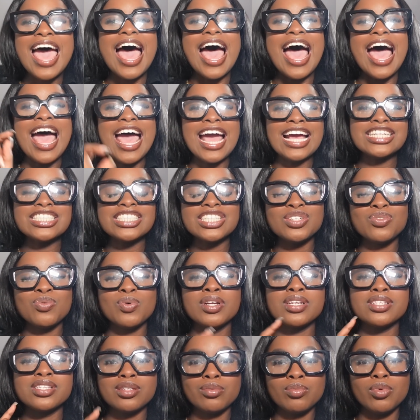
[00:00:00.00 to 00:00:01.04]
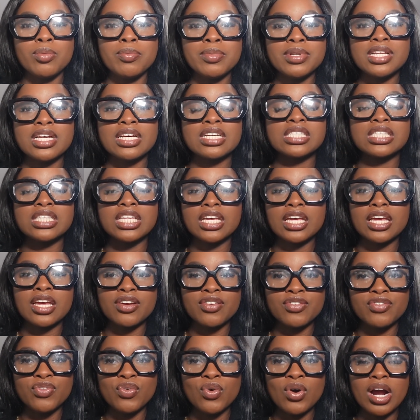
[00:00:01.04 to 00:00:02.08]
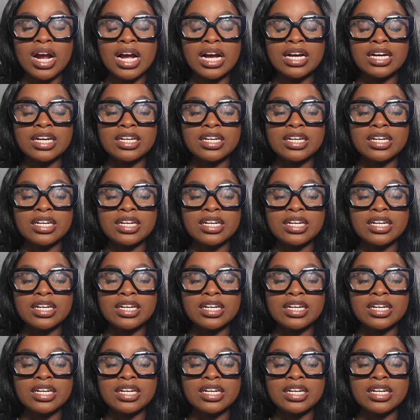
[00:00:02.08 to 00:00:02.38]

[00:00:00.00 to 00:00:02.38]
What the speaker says: I actually went into Bloomingdale's looking for